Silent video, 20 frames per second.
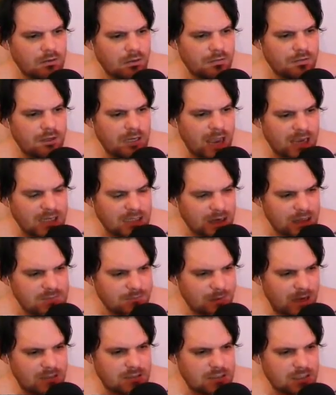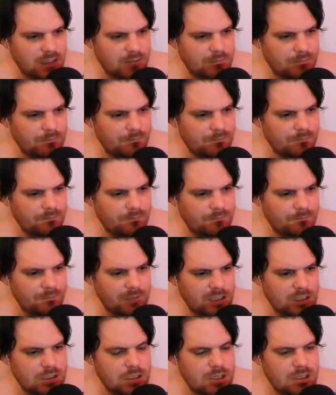the AK's better
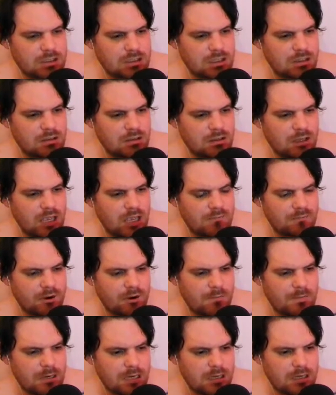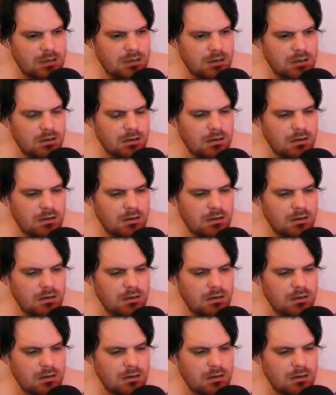because it probably